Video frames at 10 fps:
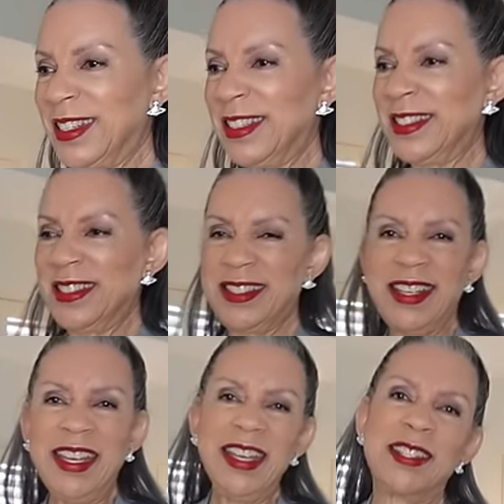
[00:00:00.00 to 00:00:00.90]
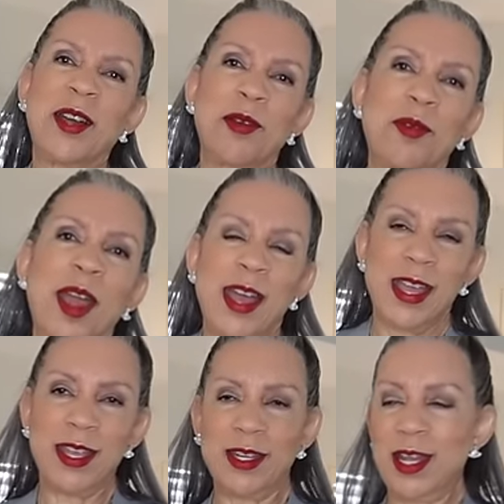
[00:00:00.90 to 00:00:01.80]
and it's it's all
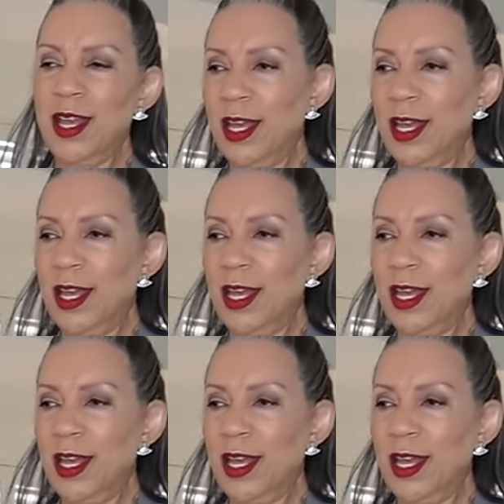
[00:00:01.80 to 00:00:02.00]
right.